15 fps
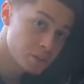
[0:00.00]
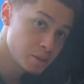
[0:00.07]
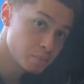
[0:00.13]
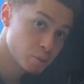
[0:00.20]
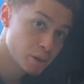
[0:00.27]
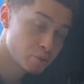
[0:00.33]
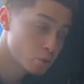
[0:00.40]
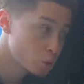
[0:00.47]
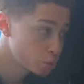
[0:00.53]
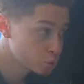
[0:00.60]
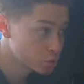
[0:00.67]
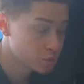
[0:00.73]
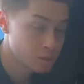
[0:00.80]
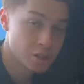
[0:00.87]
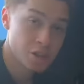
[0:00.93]
brake
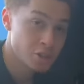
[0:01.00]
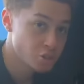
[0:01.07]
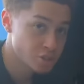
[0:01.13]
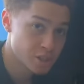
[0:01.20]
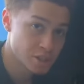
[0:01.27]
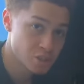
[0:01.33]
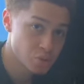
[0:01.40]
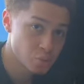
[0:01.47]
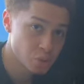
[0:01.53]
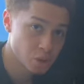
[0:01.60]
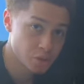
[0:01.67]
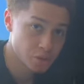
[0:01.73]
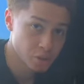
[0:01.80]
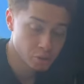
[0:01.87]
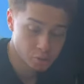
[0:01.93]
rotor just like you would
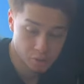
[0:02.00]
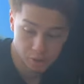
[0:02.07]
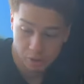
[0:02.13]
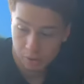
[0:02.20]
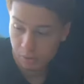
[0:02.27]
on the other video.